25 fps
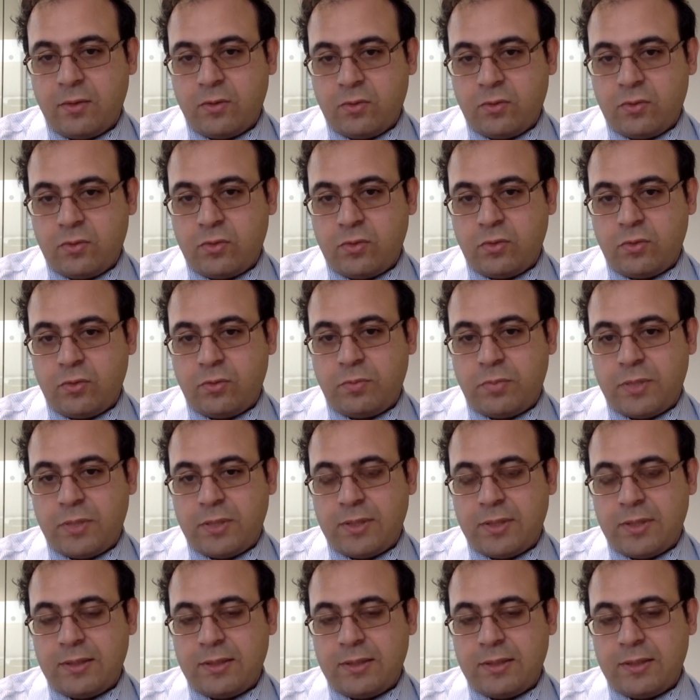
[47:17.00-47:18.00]
too.
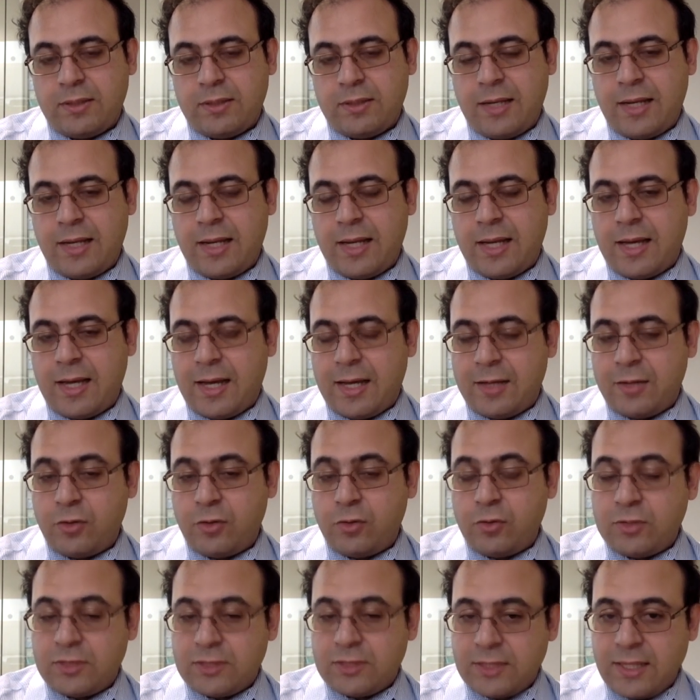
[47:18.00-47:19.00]
But and
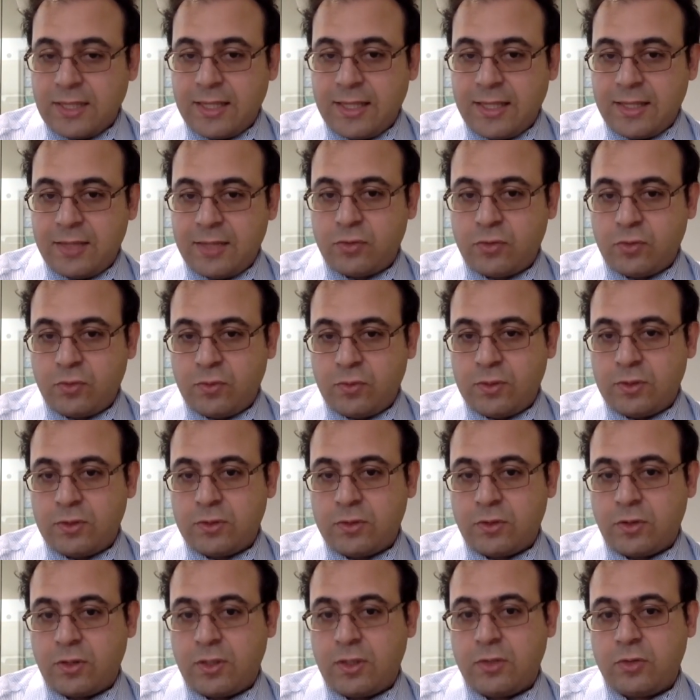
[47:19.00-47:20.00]
UCLA too, in
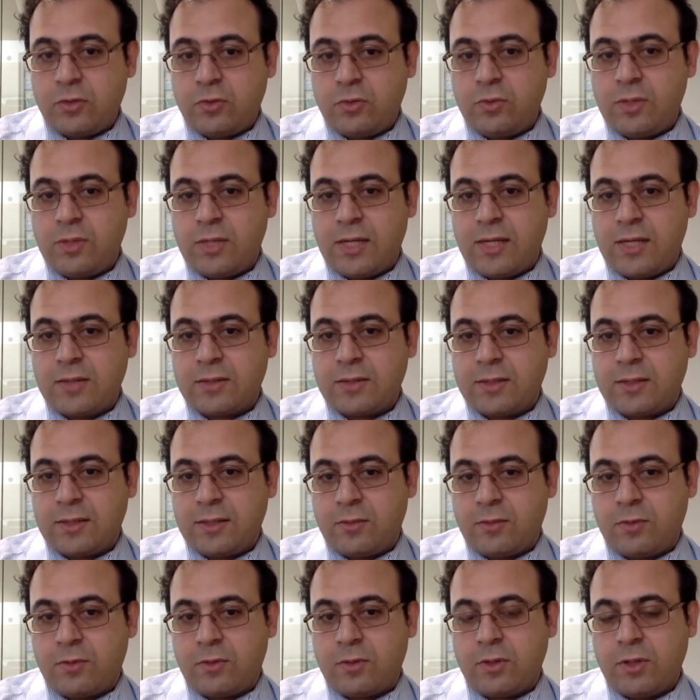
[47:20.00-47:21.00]
early 2000, there
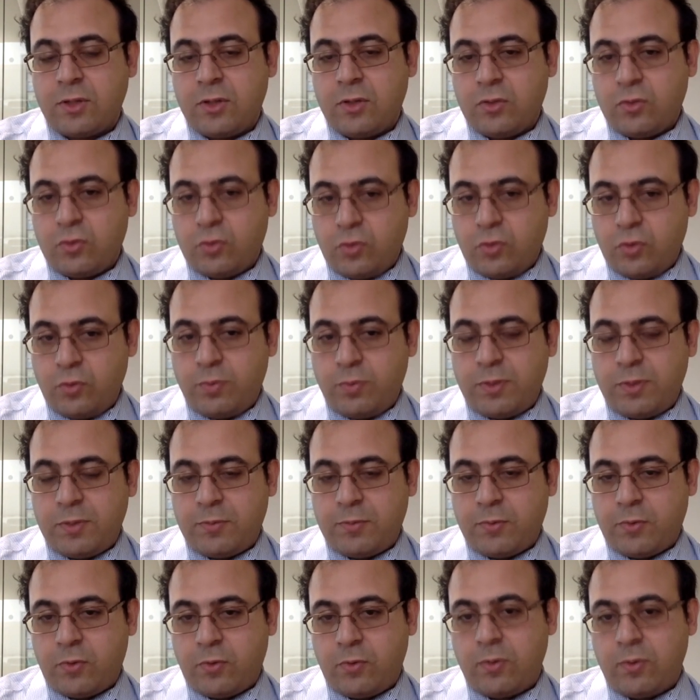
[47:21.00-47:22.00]
were two
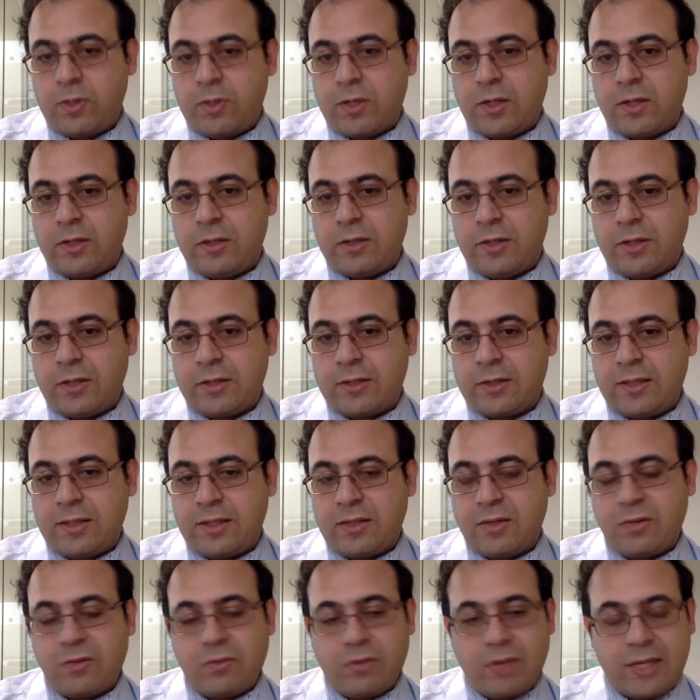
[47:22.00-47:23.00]
people who were conducting
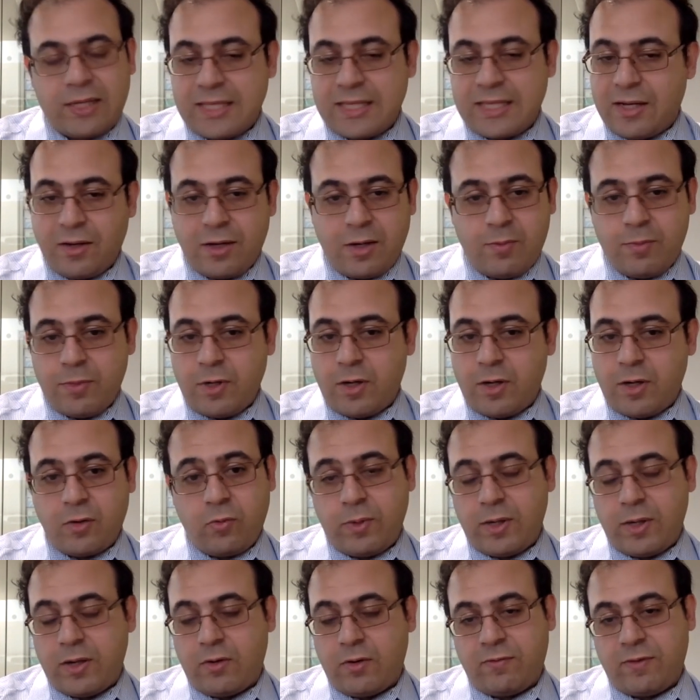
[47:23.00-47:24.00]
it. Right now, I'm not
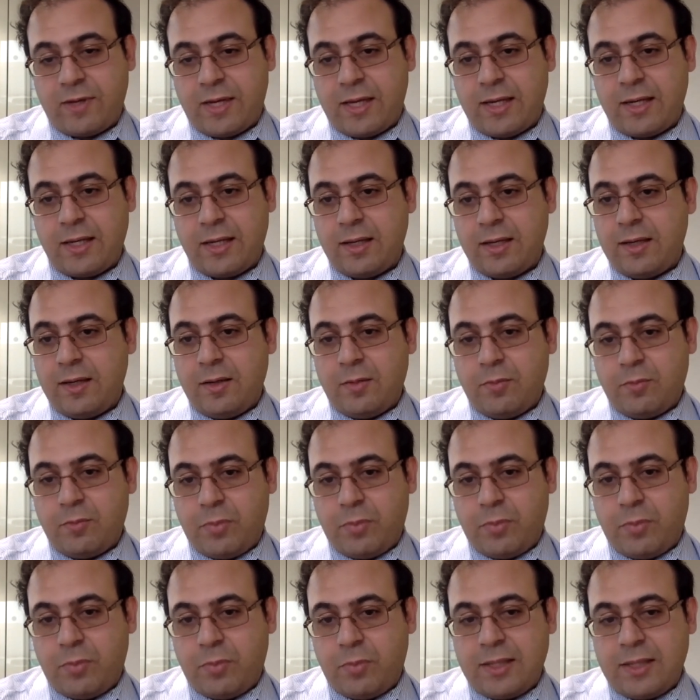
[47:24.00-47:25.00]
aware of any,
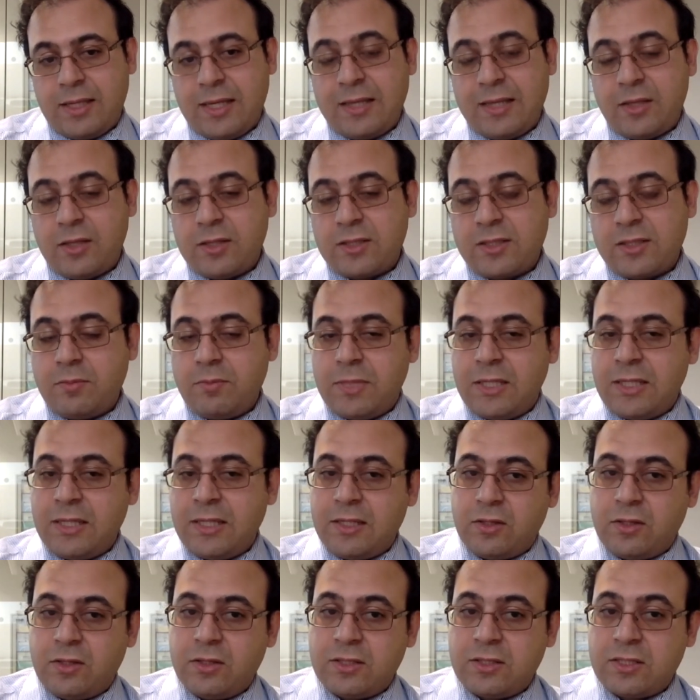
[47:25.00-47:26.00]
but it doesn't mean
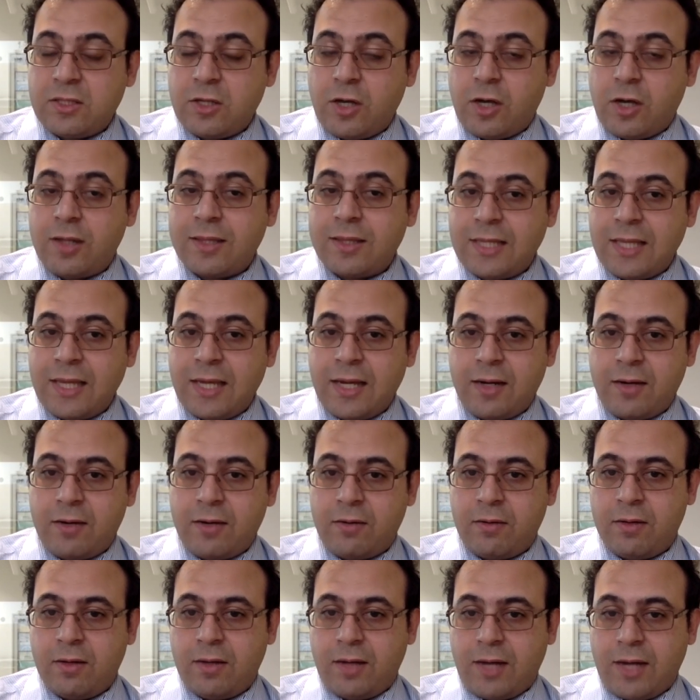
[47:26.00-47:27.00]
it's not there.
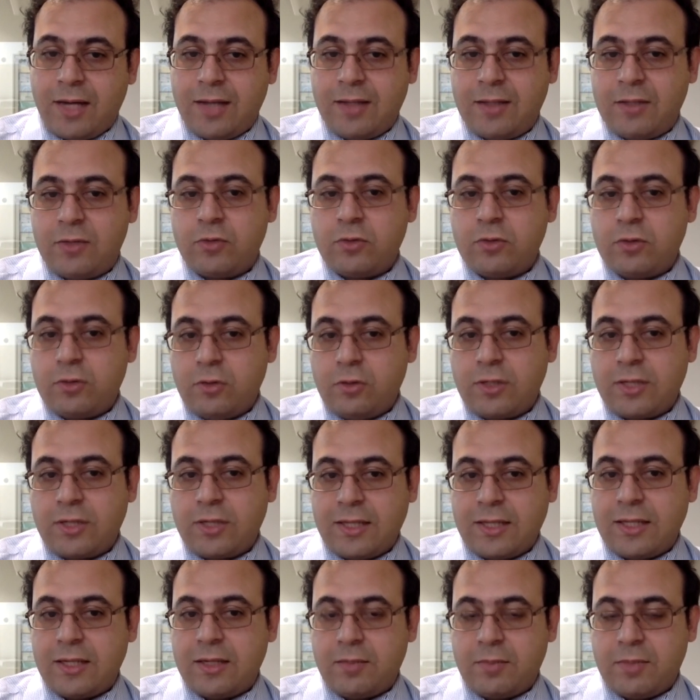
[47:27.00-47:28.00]
I need to look a
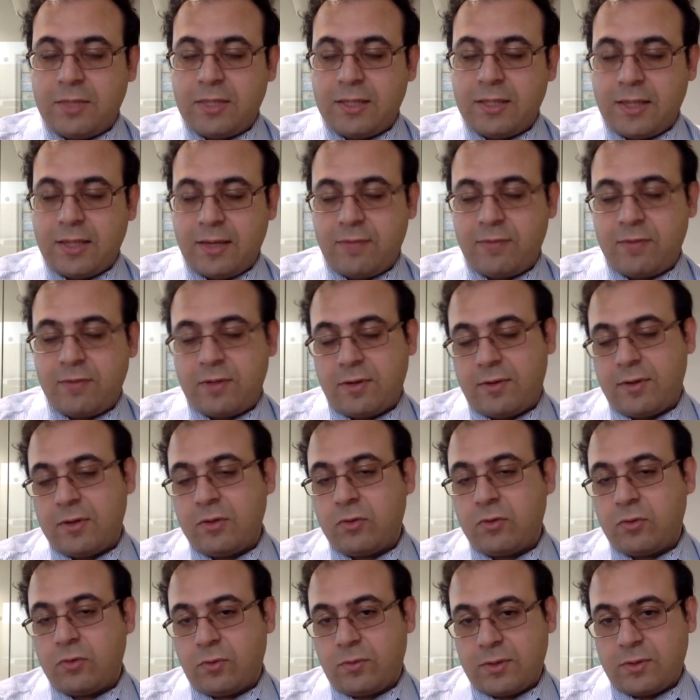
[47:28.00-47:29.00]
little bit heavier
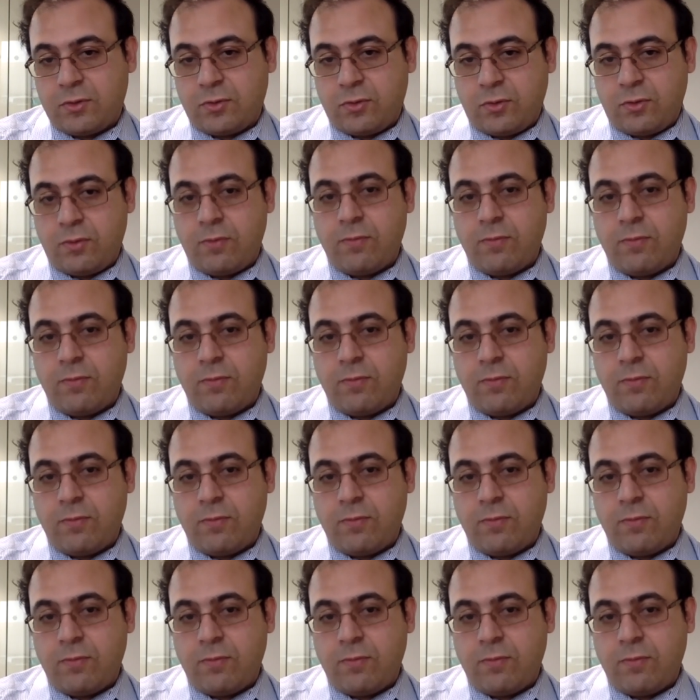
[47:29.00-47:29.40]
into it too.